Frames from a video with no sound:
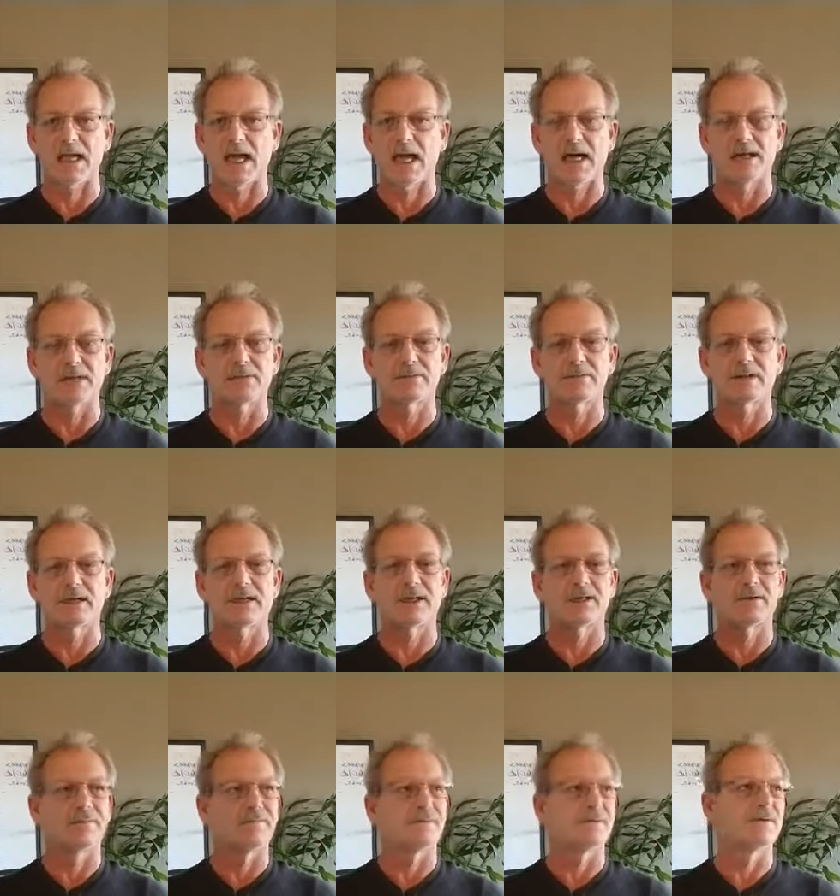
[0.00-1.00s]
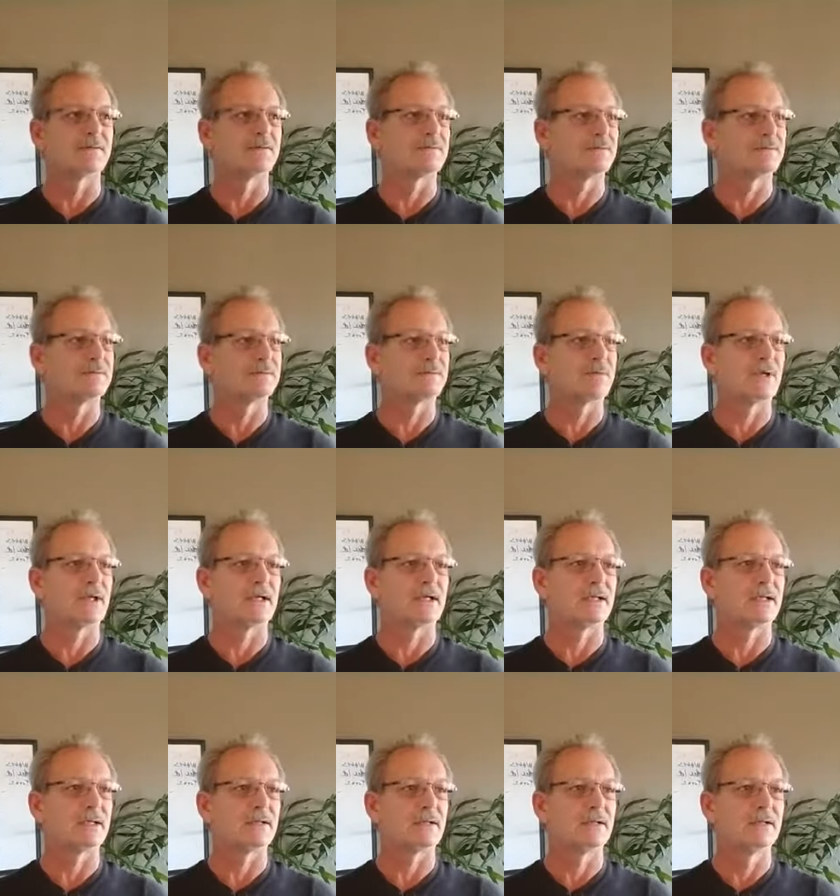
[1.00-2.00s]
I don't care if you're
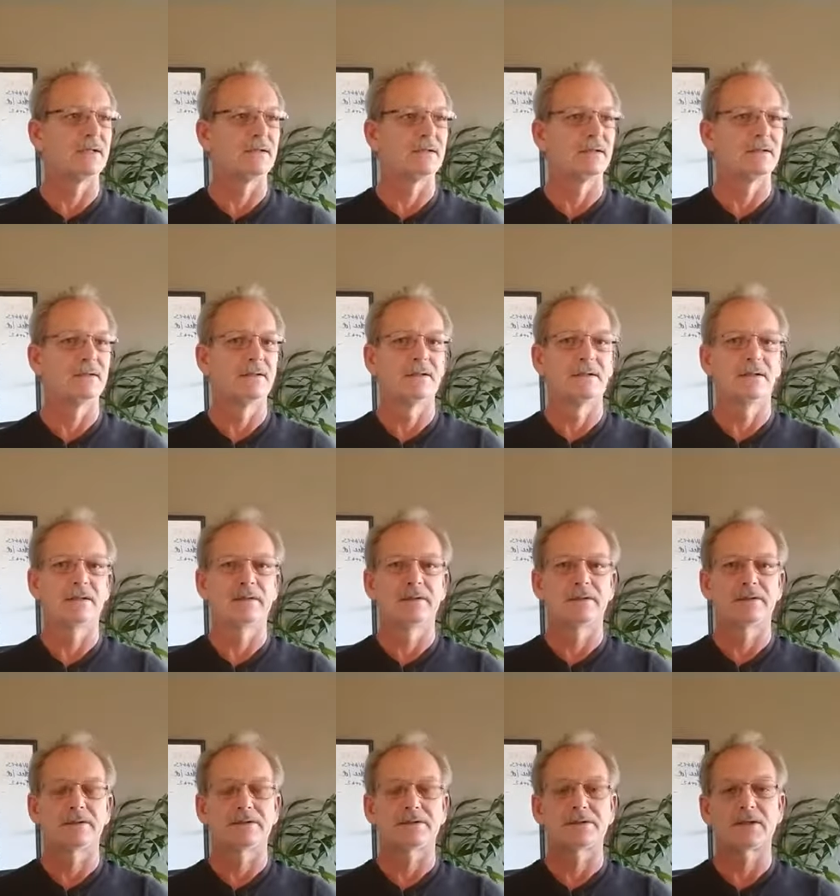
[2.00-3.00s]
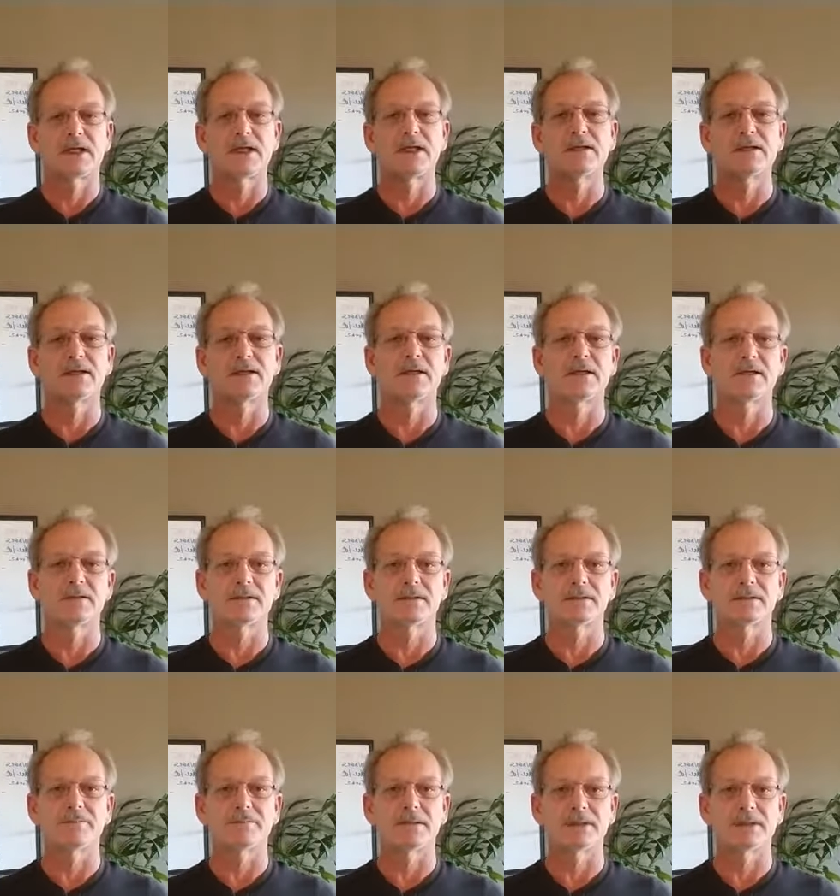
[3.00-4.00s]
spending
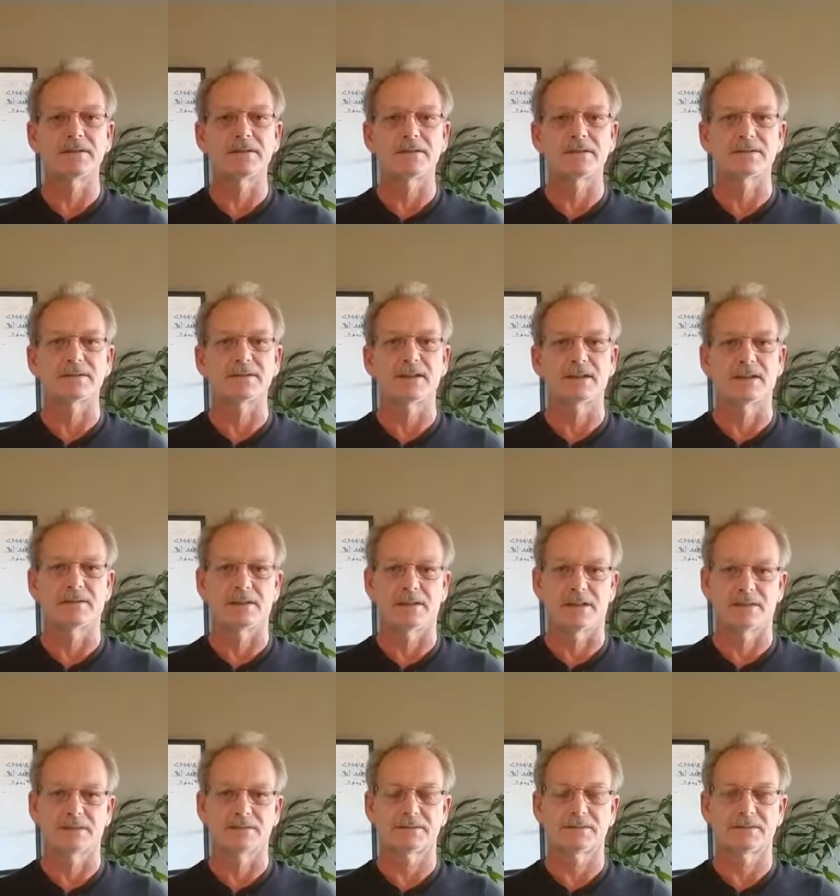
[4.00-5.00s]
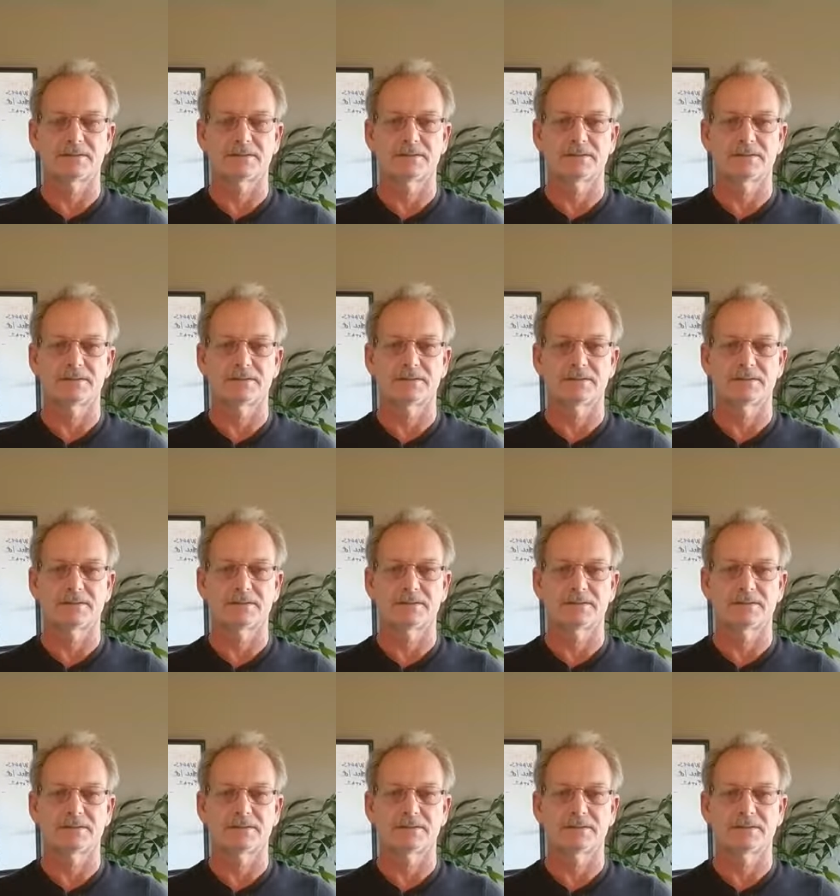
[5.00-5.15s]
$300 a month on cigarettes.